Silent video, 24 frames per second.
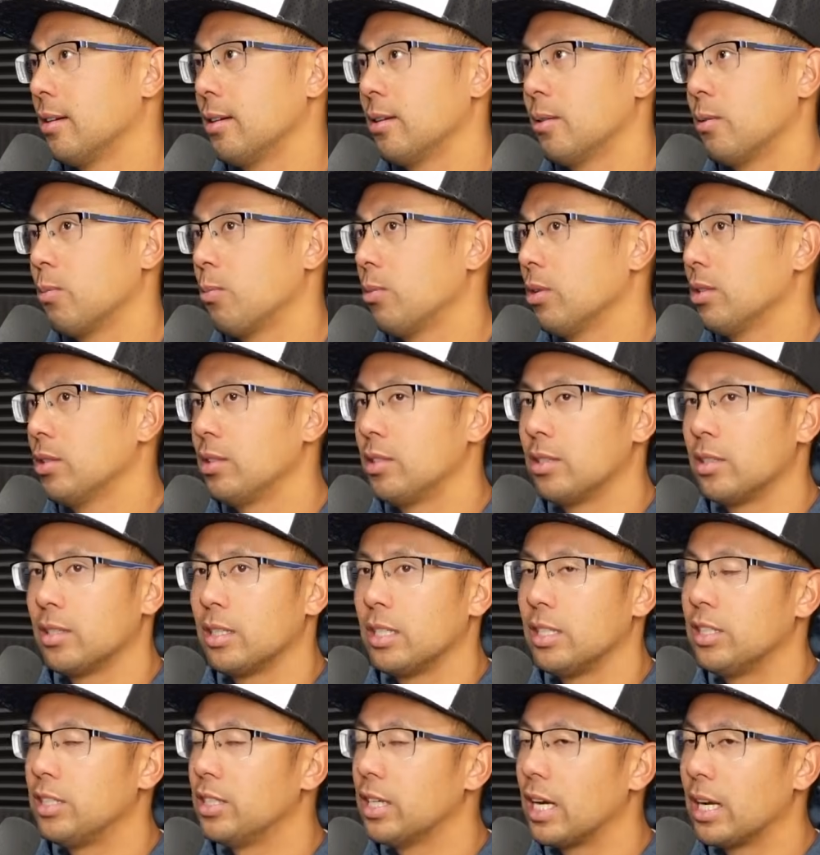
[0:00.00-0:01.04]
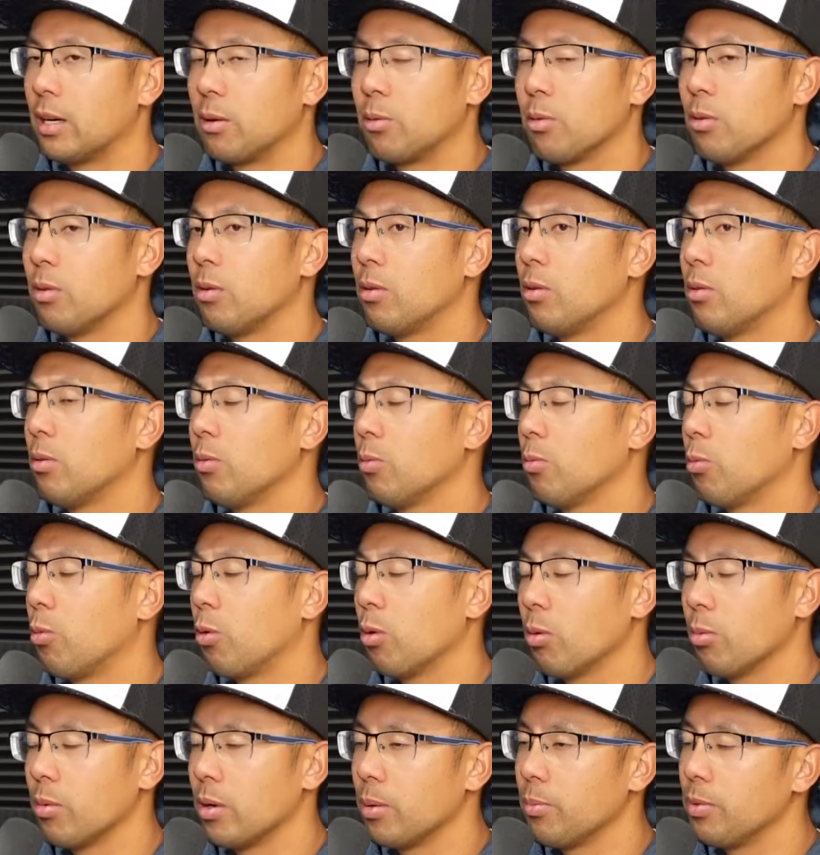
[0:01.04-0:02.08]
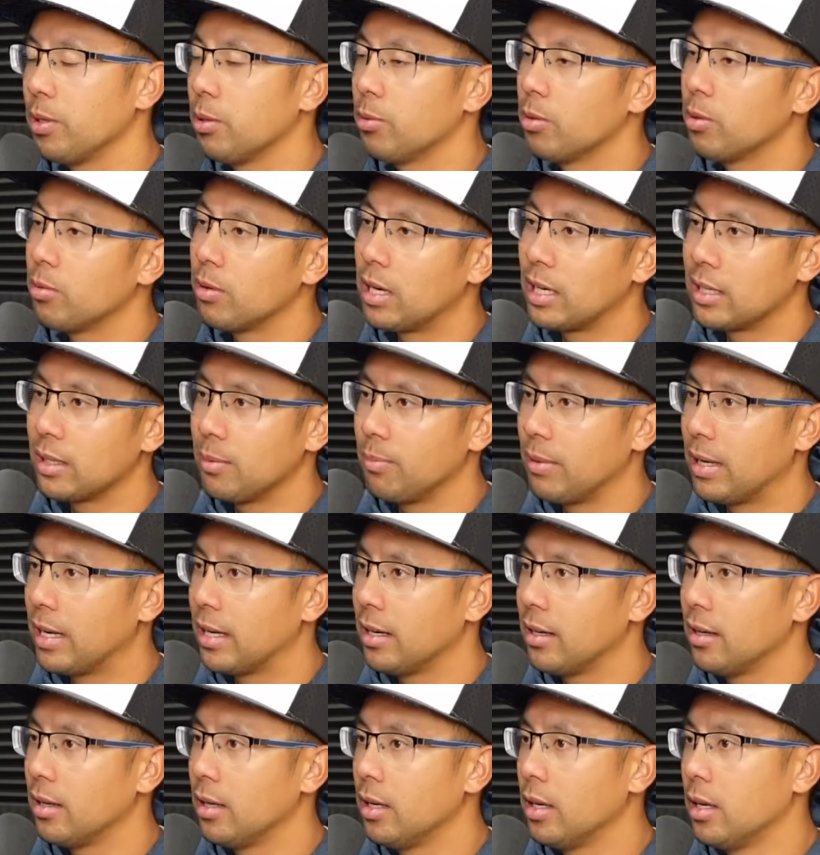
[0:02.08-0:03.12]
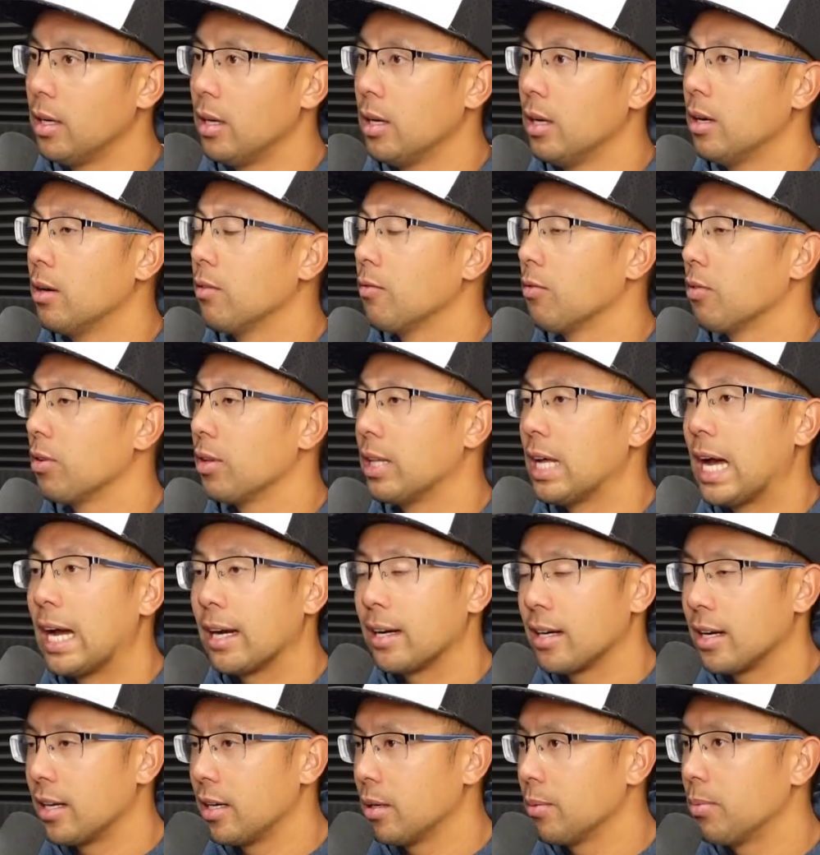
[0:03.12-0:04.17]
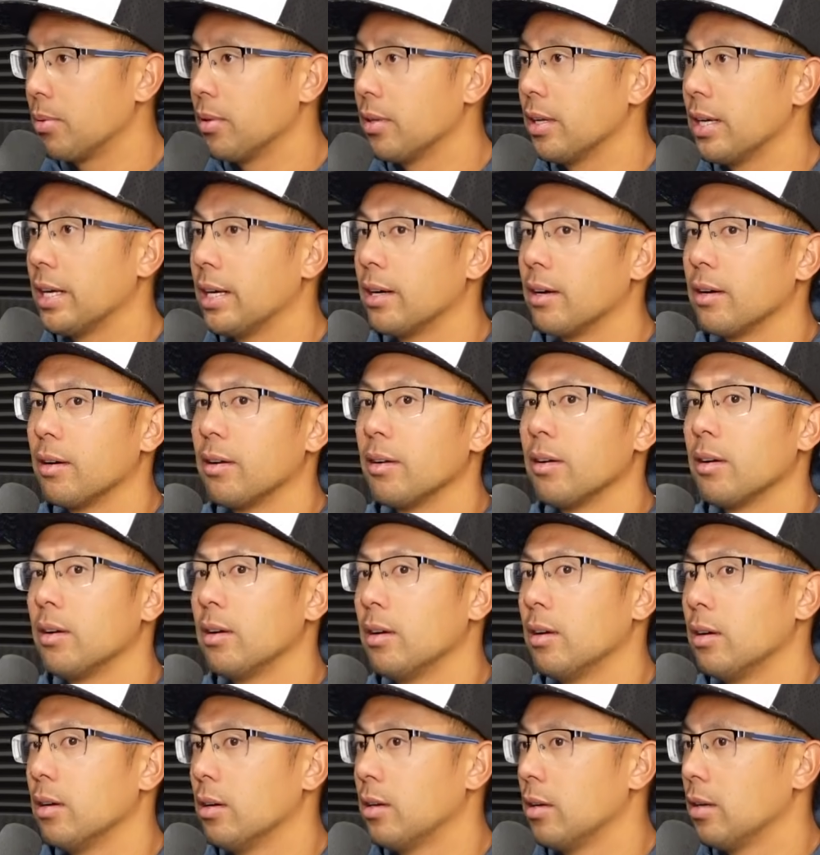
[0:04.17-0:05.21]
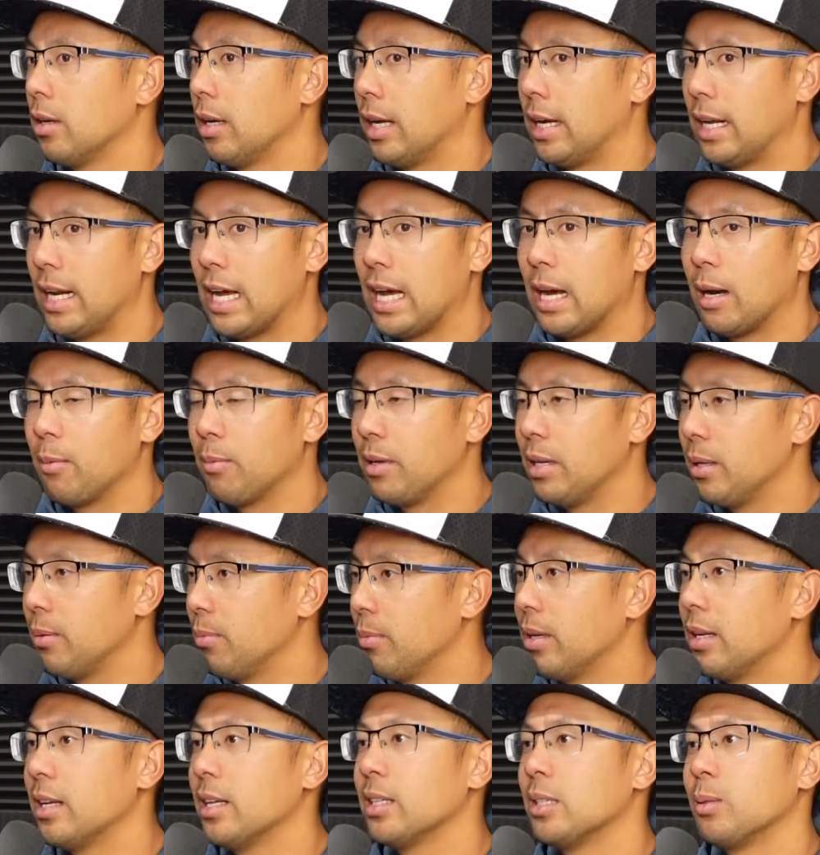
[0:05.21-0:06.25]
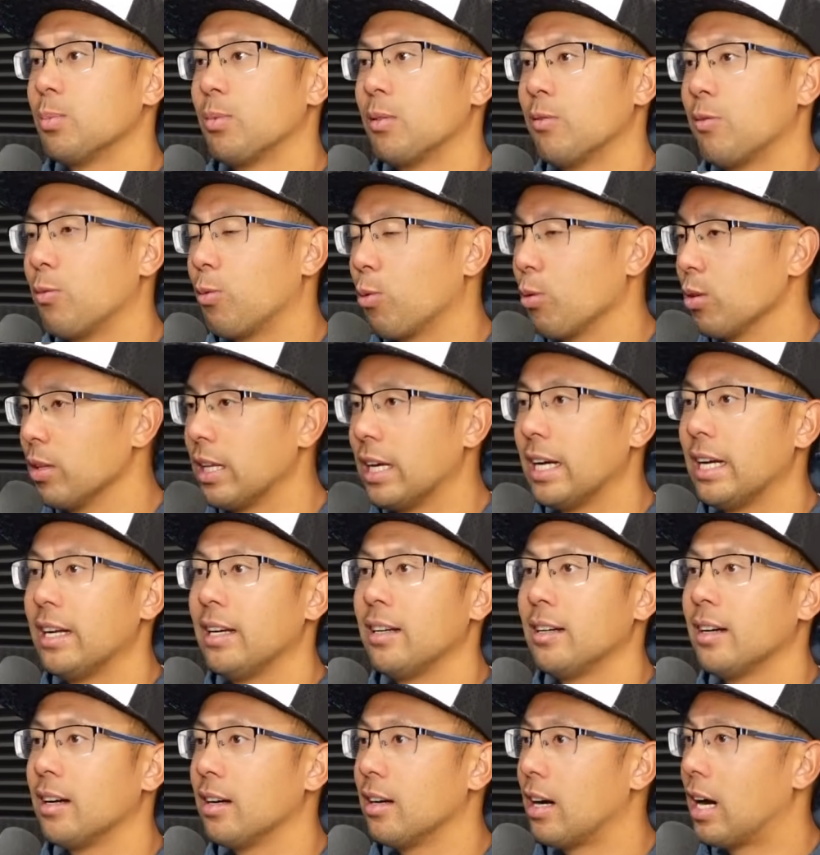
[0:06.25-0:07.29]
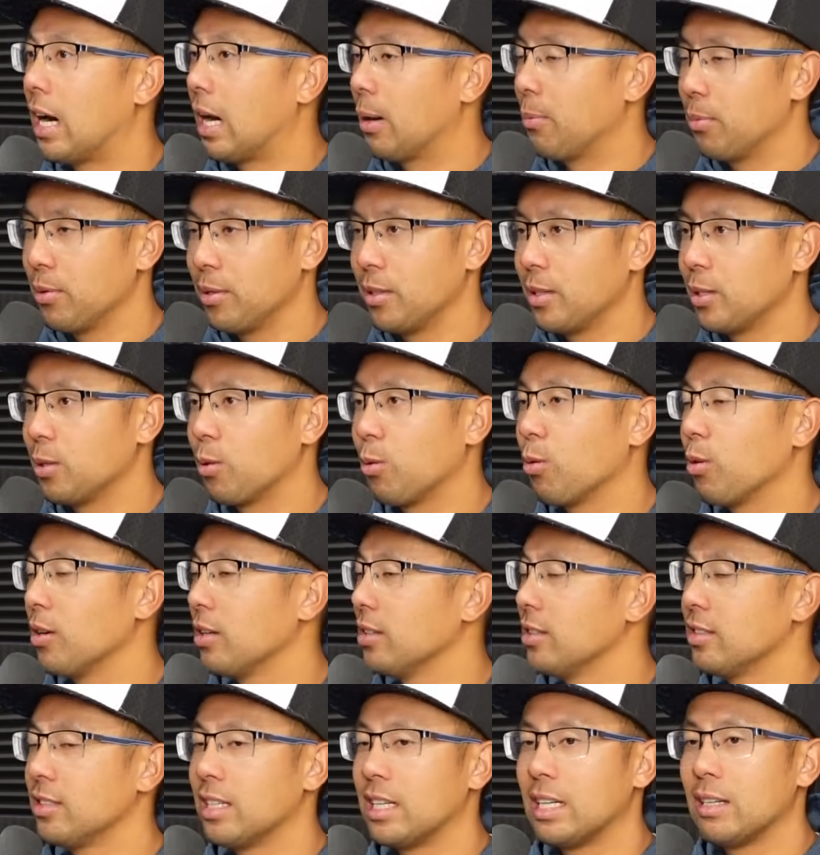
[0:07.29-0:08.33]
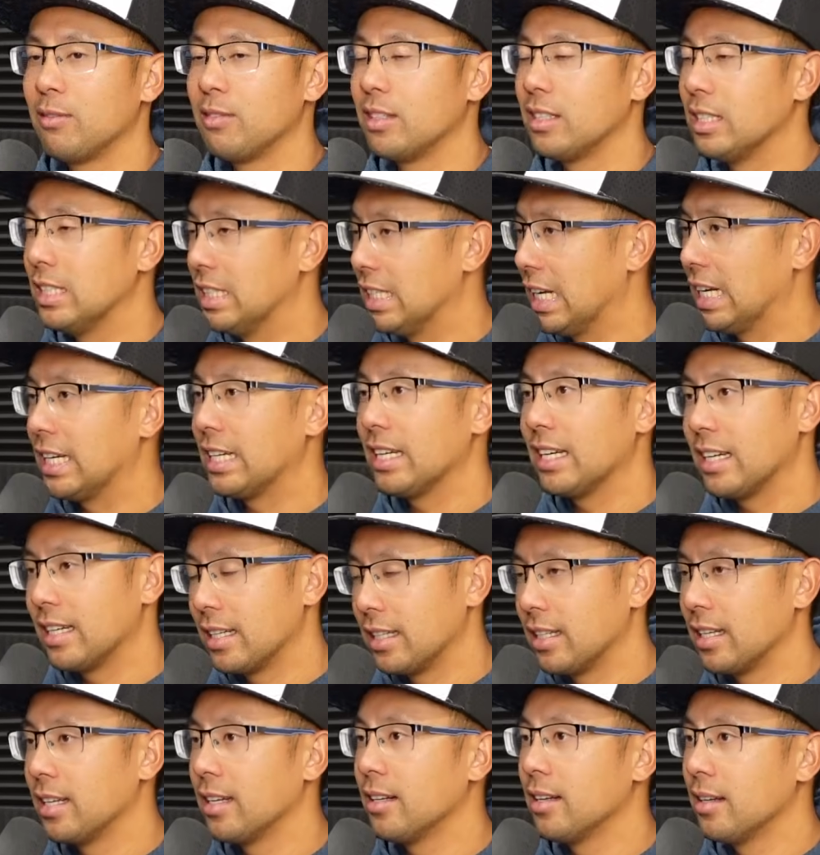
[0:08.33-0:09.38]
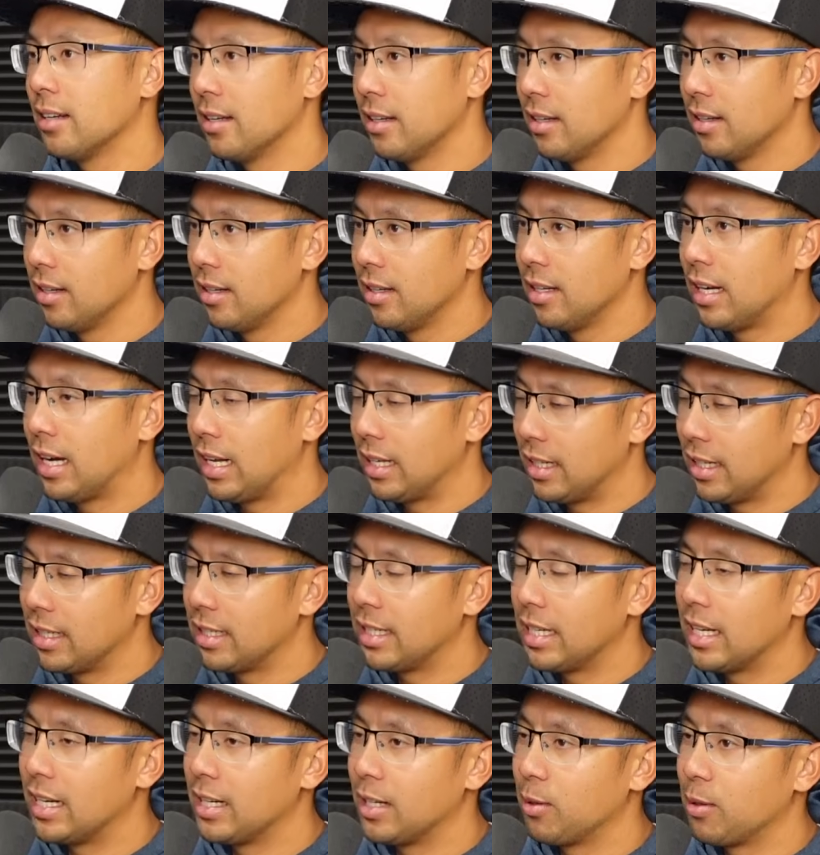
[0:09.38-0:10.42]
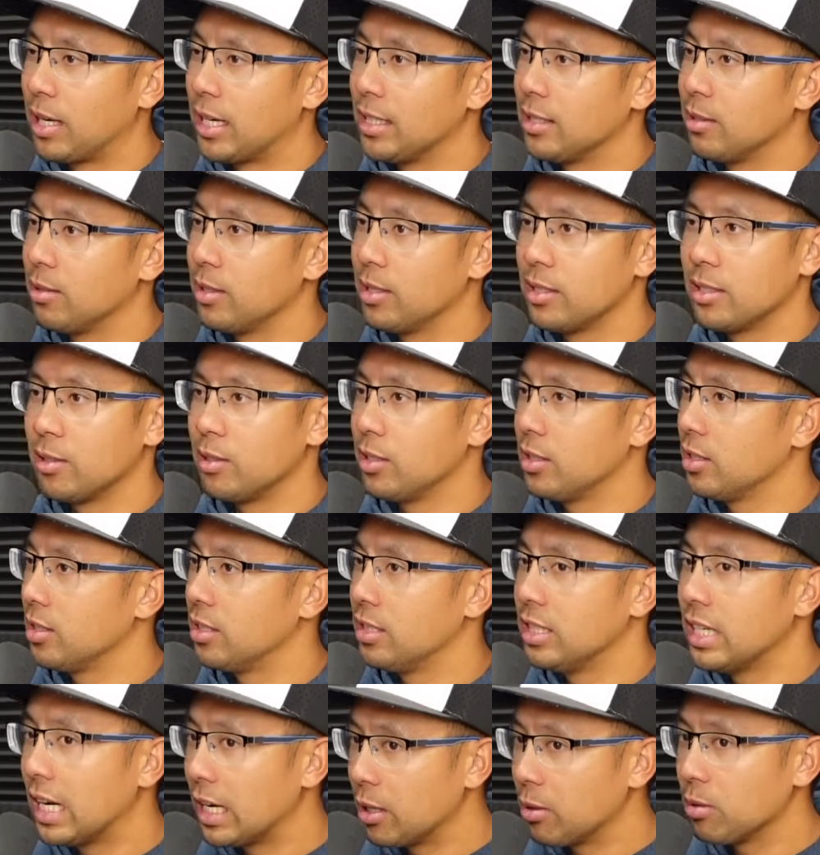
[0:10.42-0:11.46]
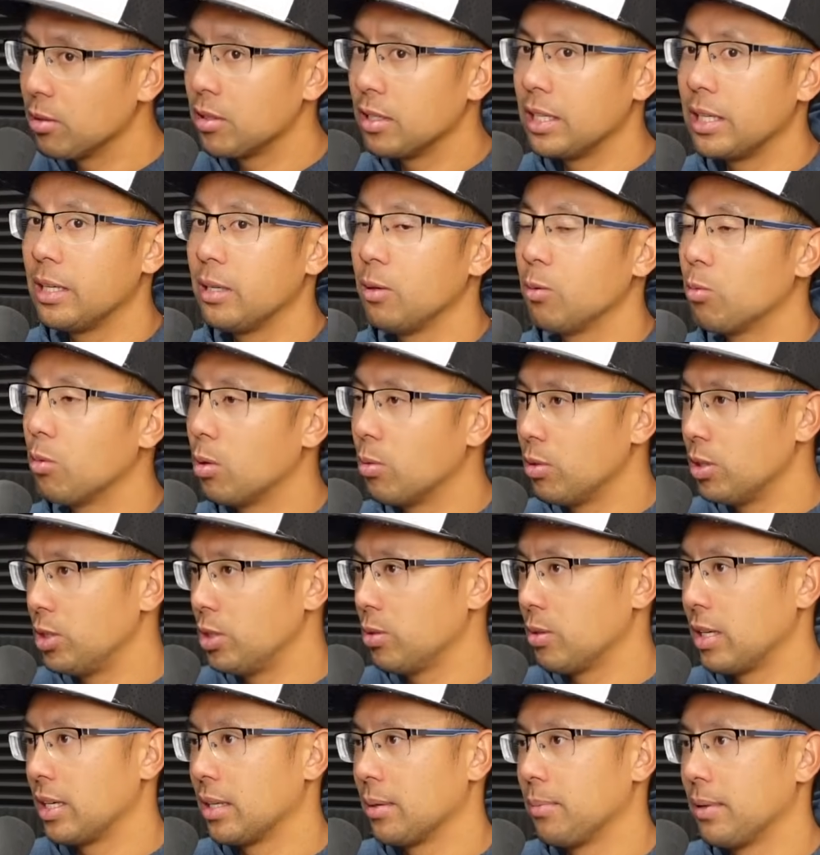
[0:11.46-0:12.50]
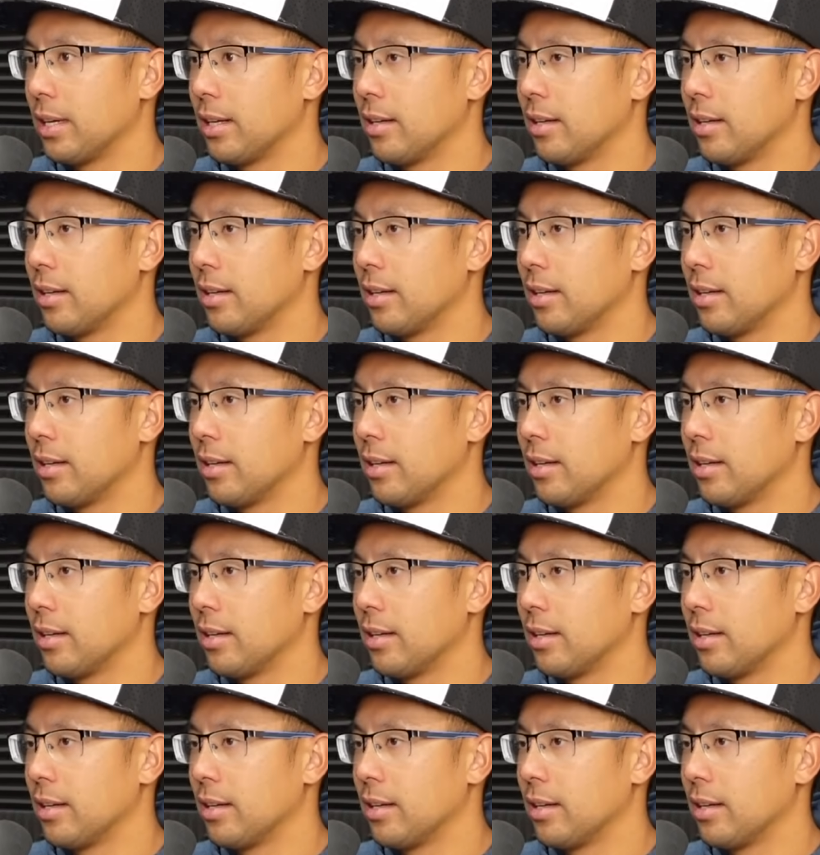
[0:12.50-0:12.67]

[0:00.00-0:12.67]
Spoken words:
what's just a general warm up you would recommend for that kind of player, and how many minutes before they hop on the court instead of just dinking and then getting right to it? So just generally, what would you recommend?